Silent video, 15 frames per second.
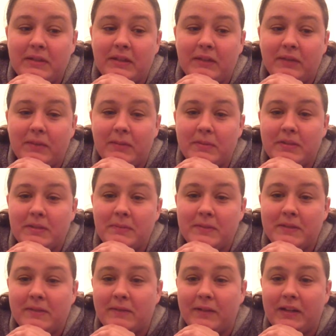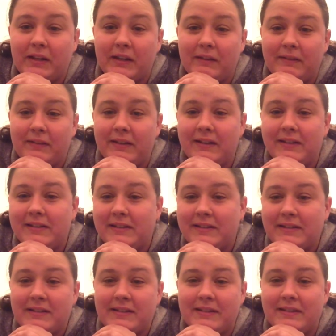I've got my slippers on right now, as you
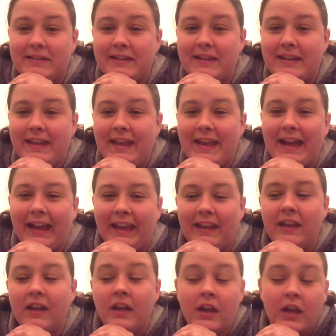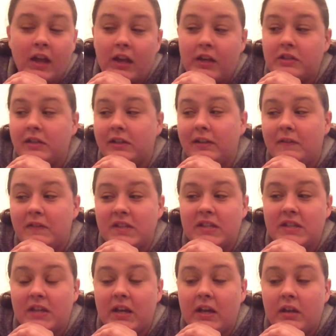can obviously
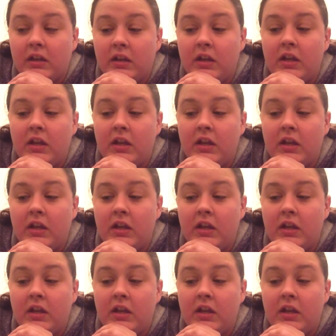tell.